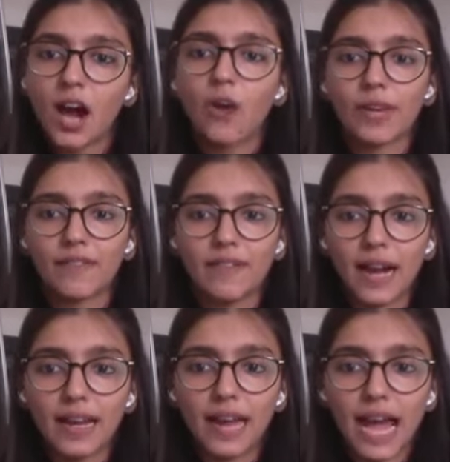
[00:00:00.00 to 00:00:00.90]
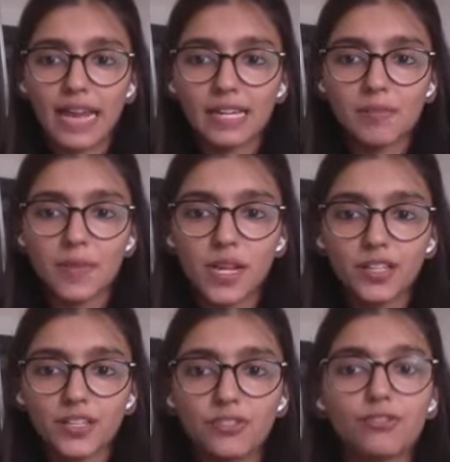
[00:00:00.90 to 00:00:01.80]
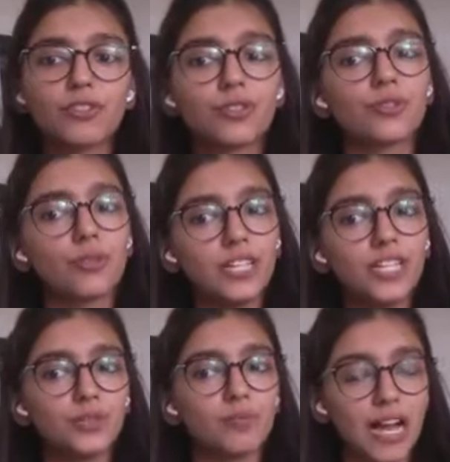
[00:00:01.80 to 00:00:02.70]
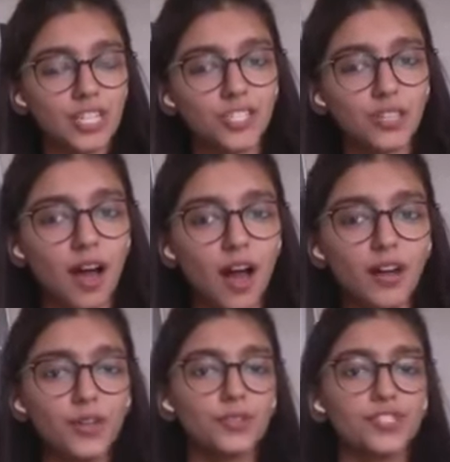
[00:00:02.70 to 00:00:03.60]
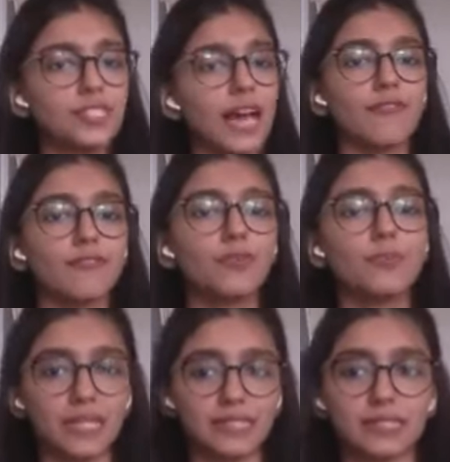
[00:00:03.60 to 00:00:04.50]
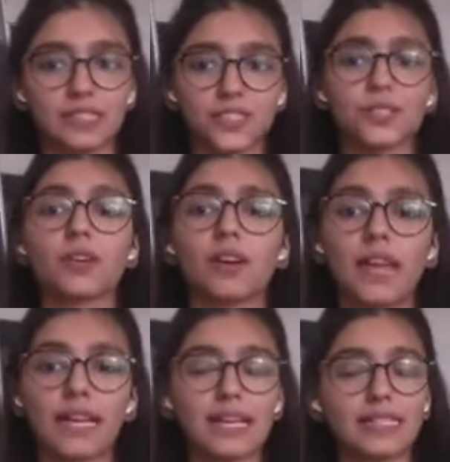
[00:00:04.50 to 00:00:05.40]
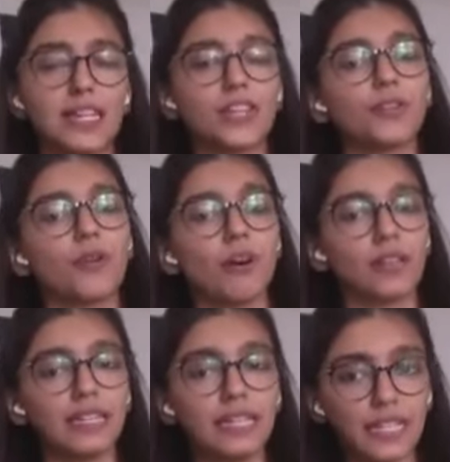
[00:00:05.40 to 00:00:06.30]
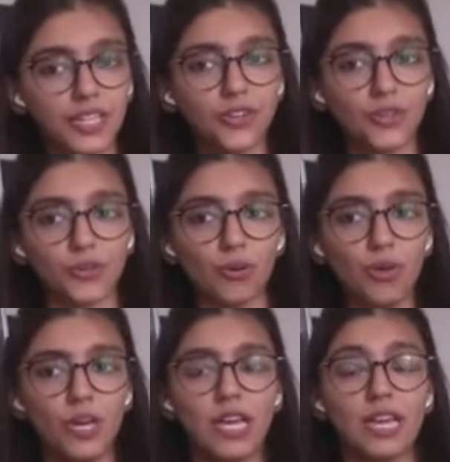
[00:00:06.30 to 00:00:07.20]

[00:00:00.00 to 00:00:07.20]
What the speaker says: Okay, while adding milk, no, you don't need to mash it hard. You just have to mix it. So, like I said, you're not kneading your dough.